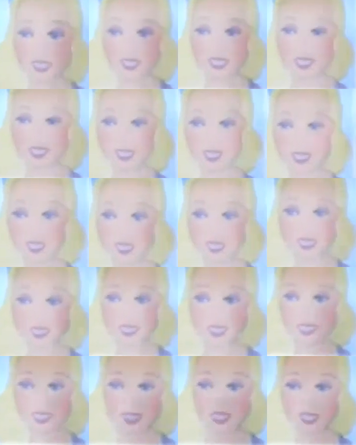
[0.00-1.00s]
still say
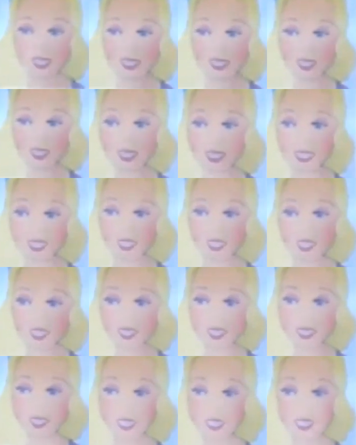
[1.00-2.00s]
we got 10 people in
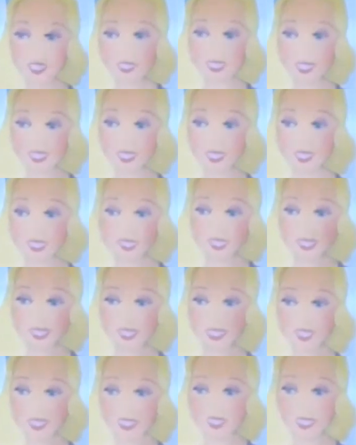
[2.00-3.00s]
here? I think the
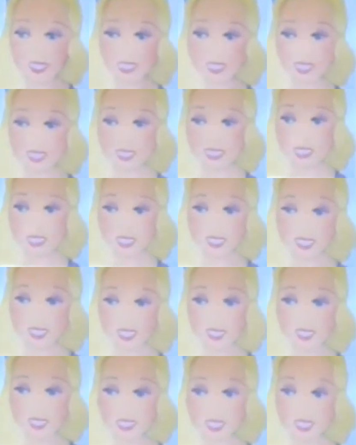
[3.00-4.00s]
counter is broken.
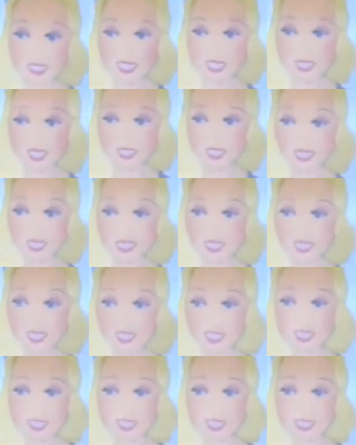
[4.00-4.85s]
Still